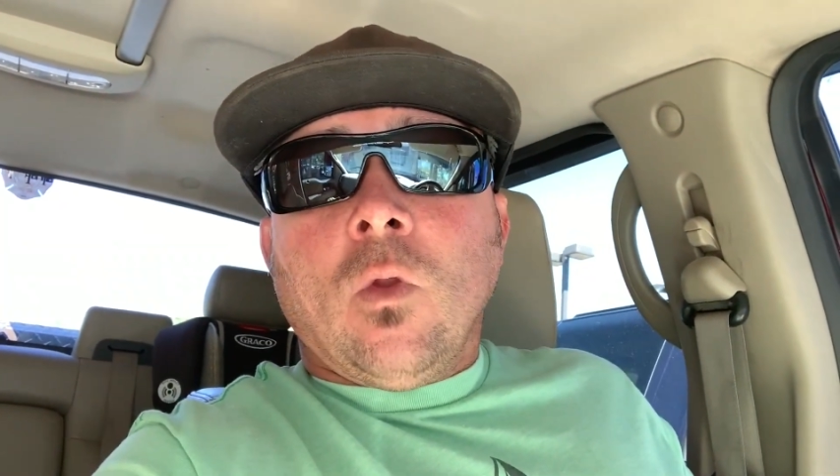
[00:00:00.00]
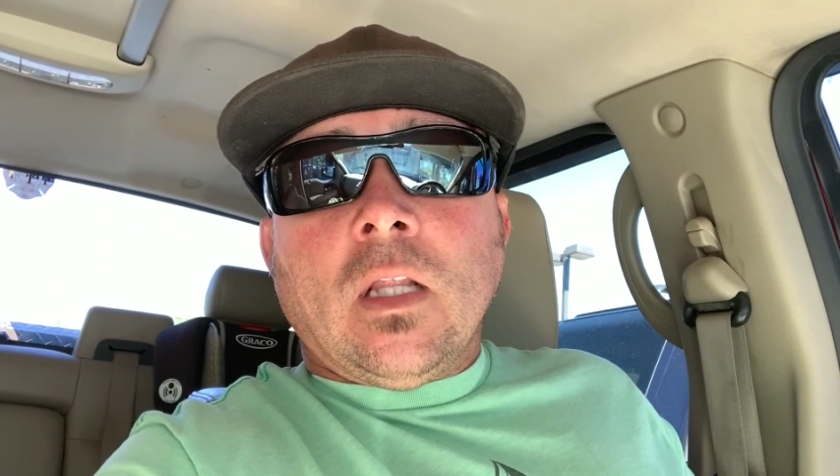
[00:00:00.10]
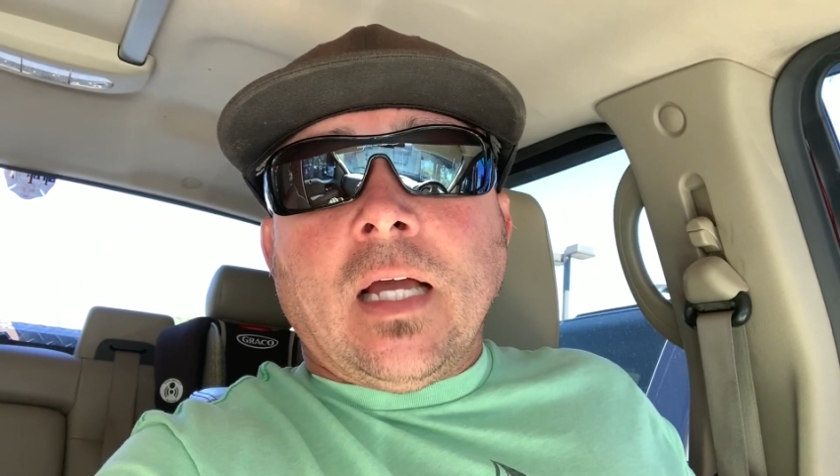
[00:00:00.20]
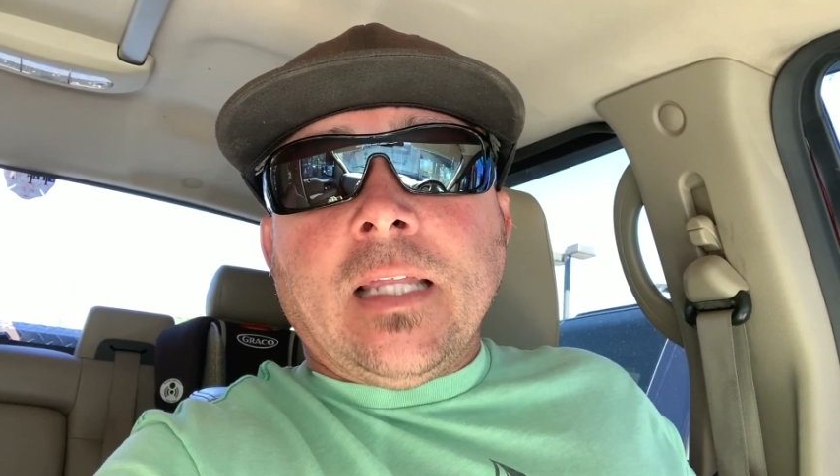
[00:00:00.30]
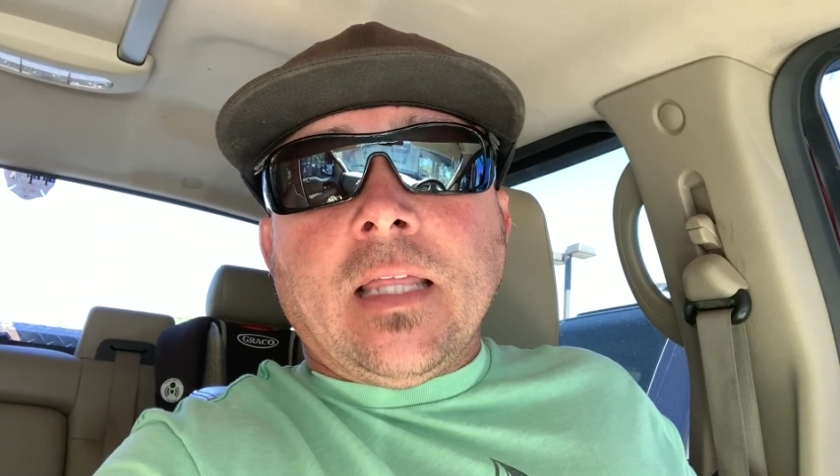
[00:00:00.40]
we'll
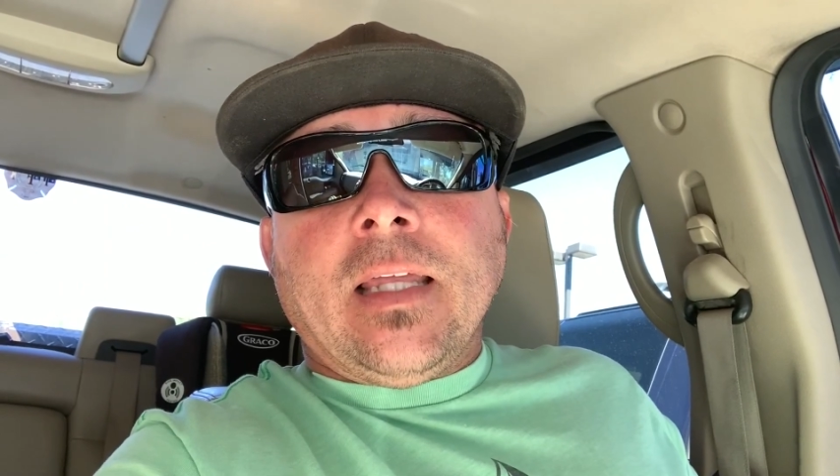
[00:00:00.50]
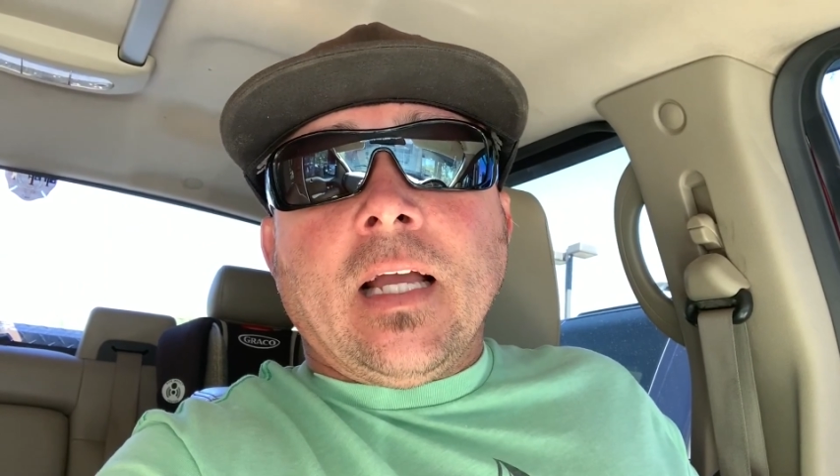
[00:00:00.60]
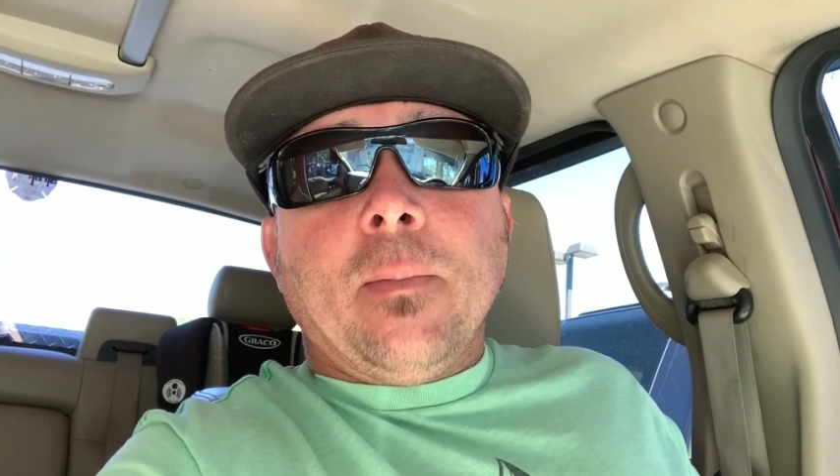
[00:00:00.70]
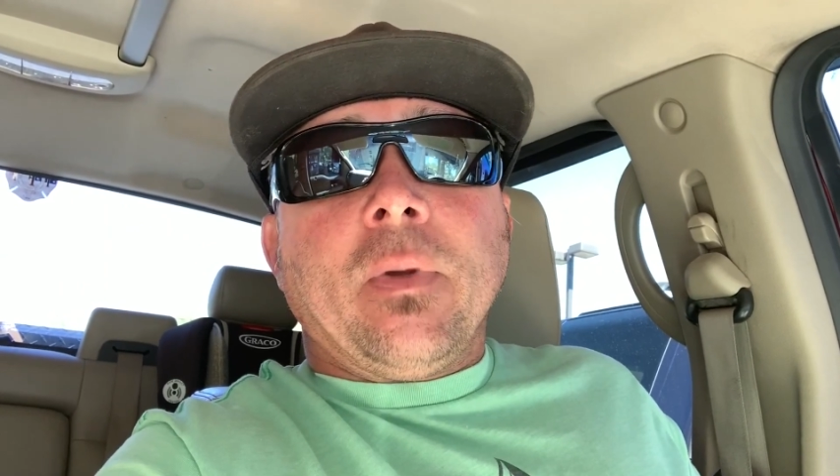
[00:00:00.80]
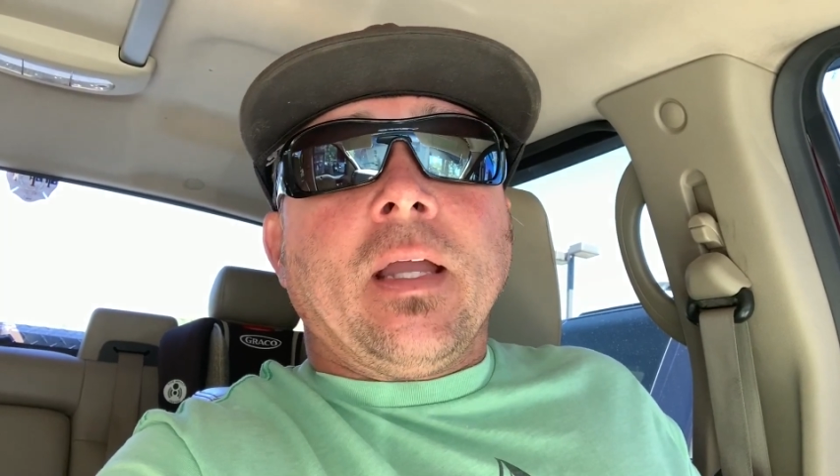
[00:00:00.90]
line that
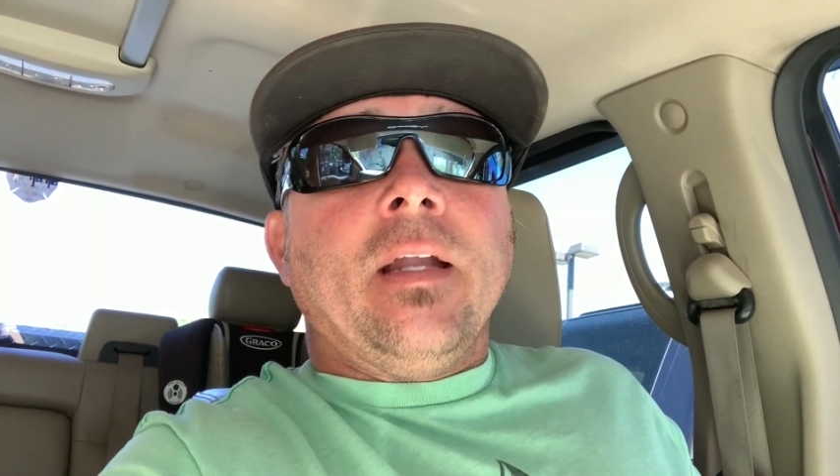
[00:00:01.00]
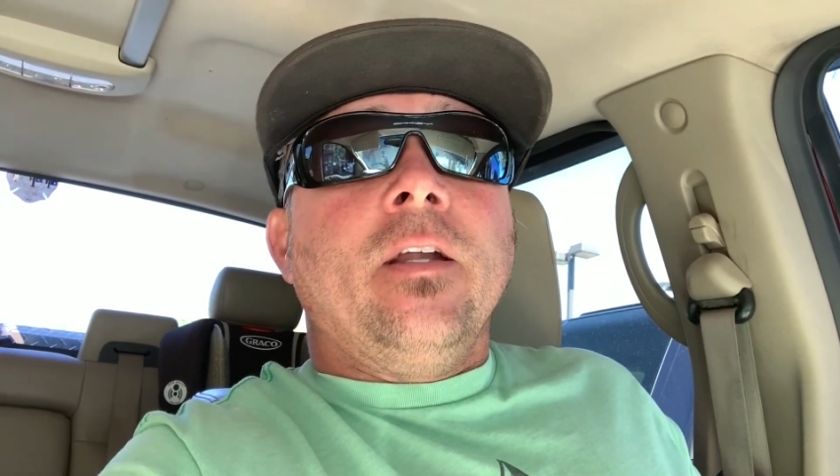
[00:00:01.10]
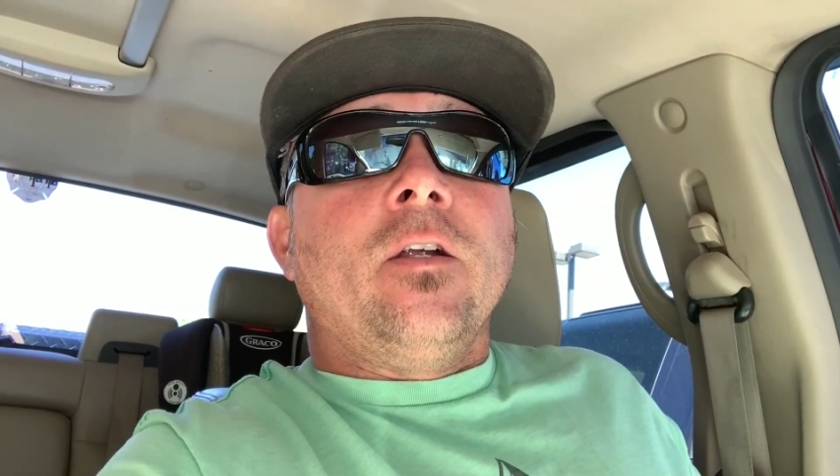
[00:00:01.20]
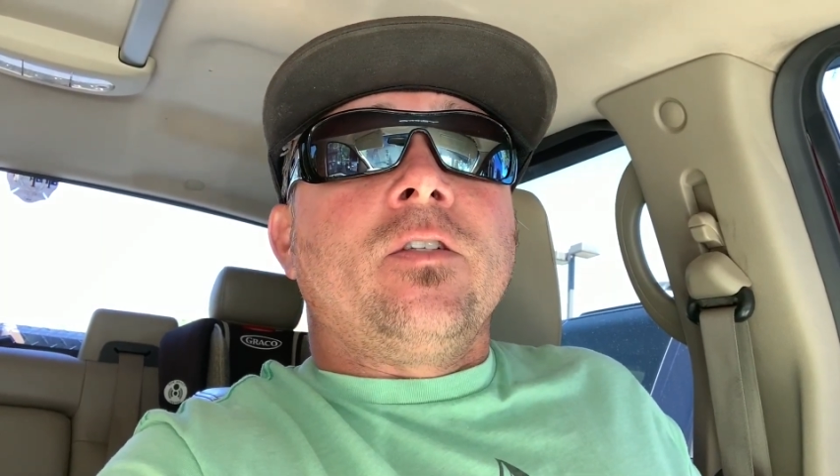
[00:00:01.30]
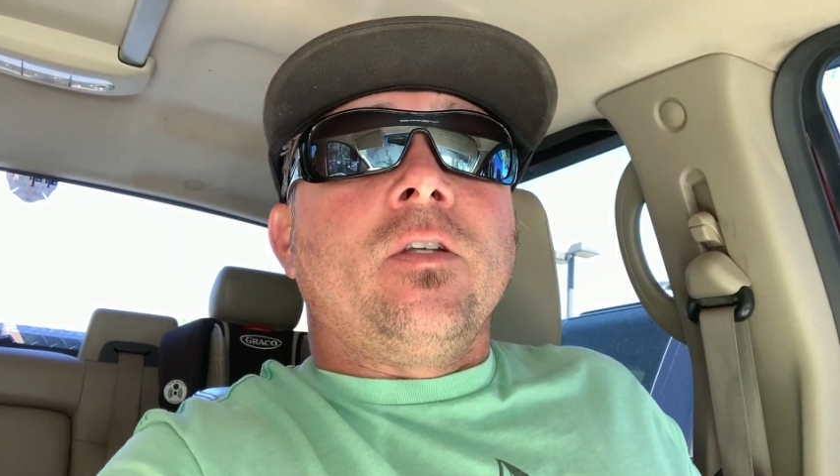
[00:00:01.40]
thing up again
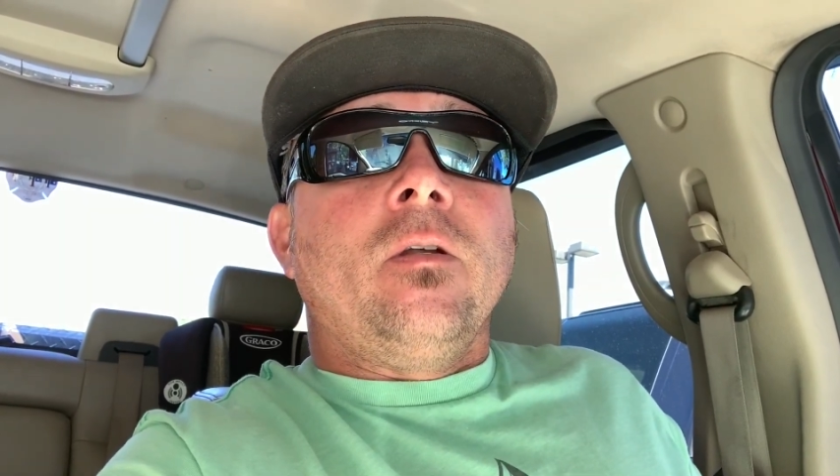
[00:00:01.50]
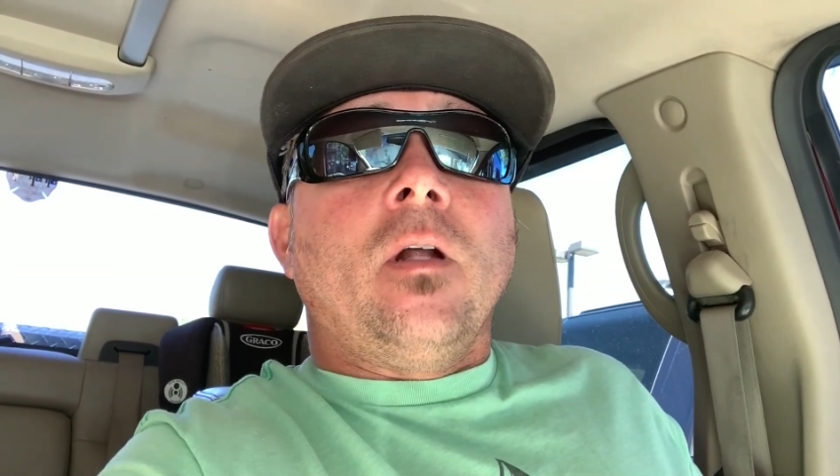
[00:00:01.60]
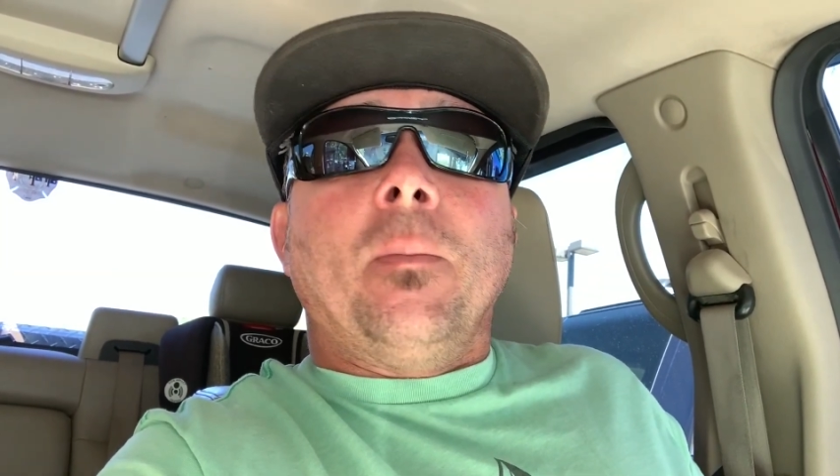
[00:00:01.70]
here soon.